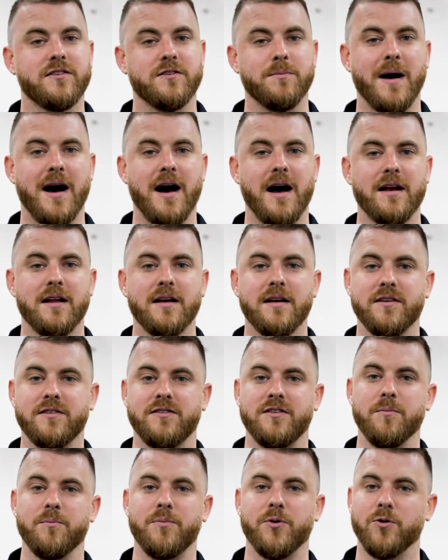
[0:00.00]
Smart,
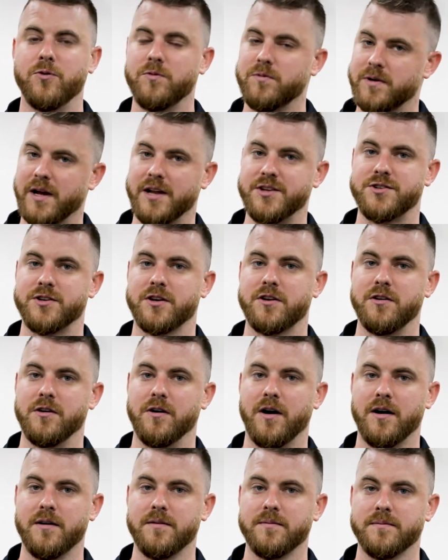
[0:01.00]
simple and
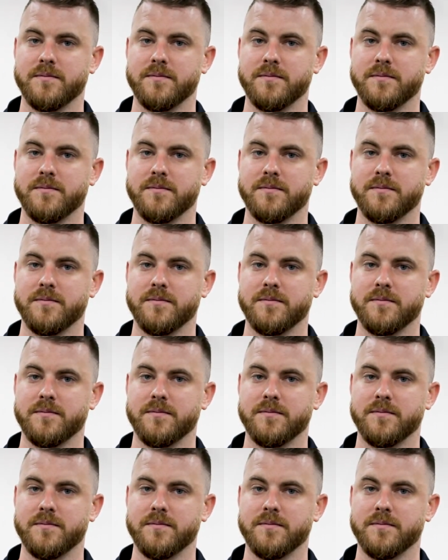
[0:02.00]
secure.